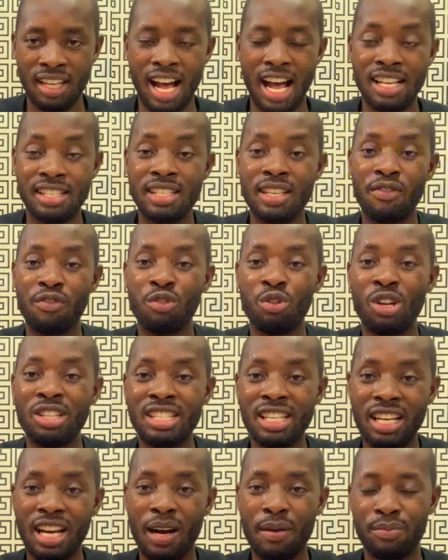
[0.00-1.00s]
as if
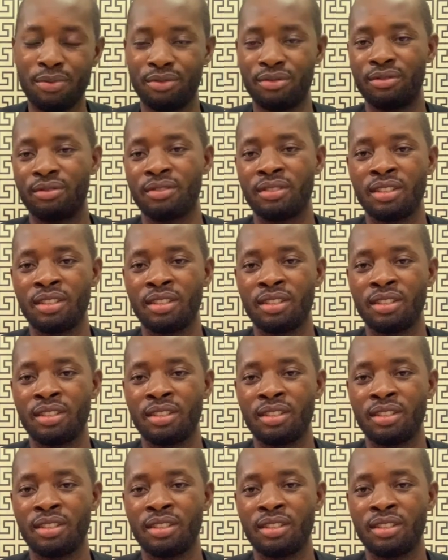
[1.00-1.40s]
nothing happened.